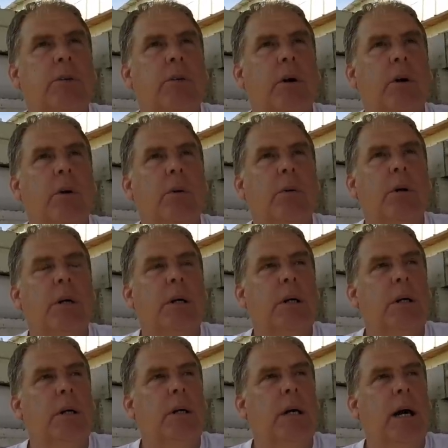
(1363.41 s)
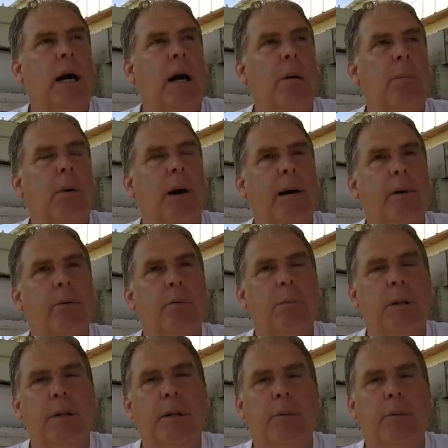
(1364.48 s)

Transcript: So I'll probably go split